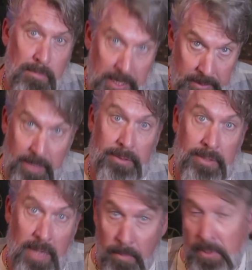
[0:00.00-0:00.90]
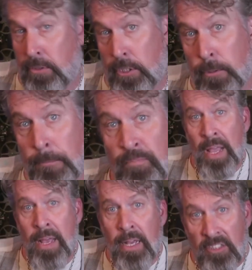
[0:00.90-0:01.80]
been there a time or two.
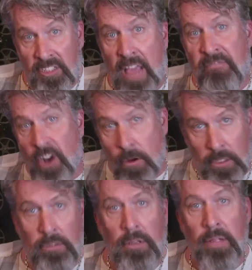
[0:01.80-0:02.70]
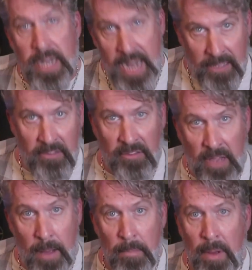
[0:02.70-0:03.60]
Stay focused on the next
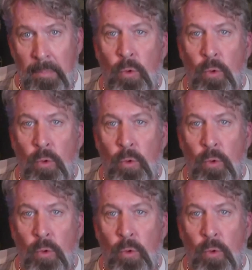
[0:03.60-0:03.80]
step, but be